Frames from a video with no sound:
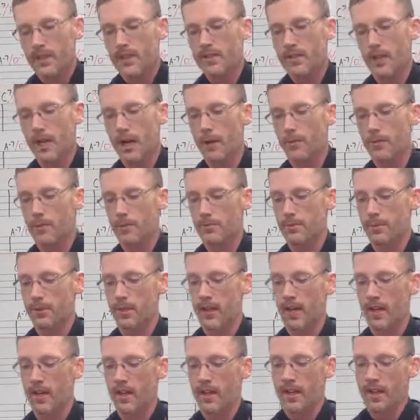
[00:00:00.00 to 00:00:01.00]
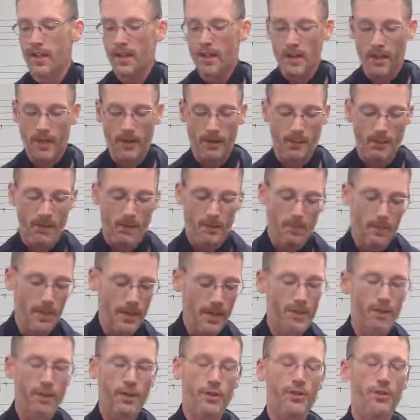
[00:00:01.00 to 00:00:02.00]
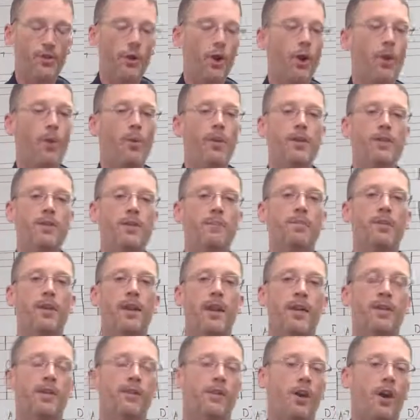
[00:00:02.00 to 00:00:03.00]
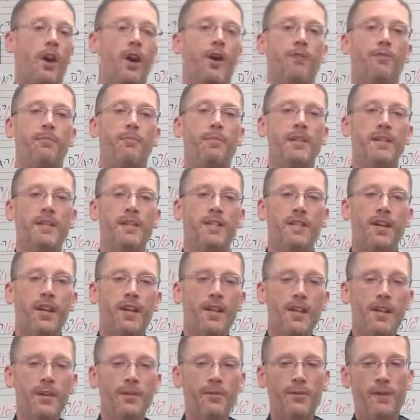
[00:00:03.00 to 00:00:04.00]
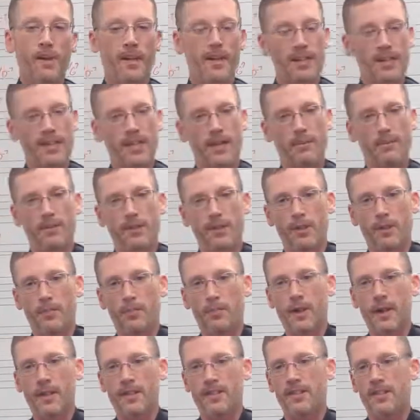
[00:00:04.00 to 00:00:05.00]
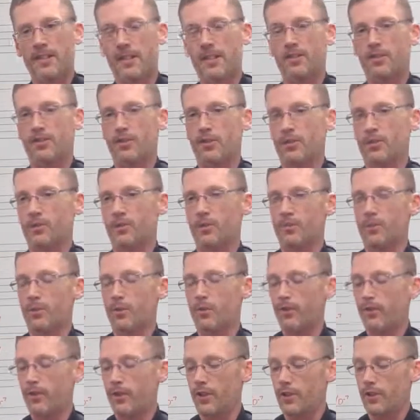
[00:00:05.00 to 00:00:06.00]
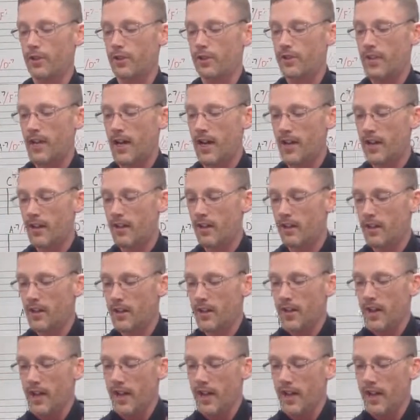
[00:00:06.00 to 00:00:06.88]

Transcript: to help us with that. Make sure that you always apply your offbeat tonguing anytime that you're practicing that, so you're improving your style.